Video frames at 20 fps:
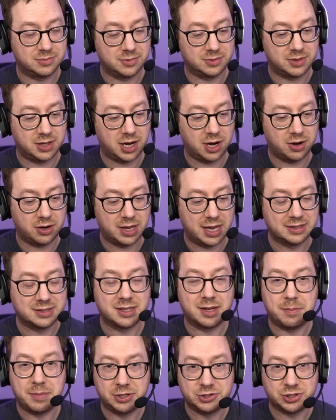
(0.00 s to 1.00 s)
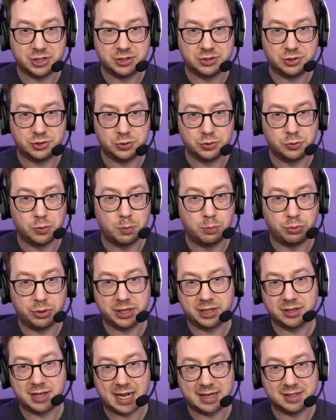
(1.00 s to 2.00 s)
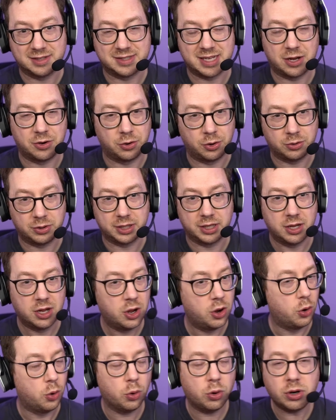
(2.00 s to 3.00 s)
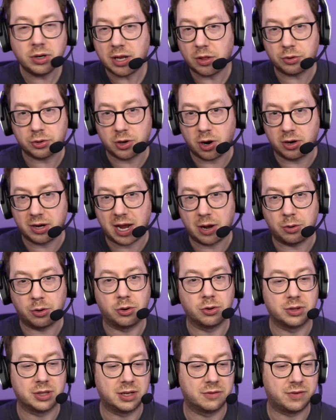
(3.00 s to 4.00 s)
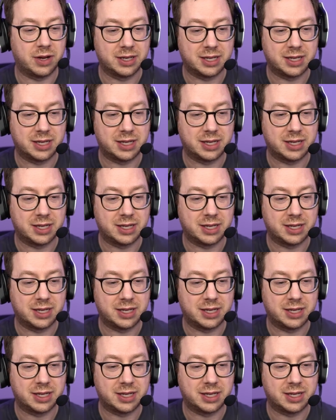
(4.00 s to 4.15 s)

there, as I mentioned, to bring Galactus out early or another card out early if I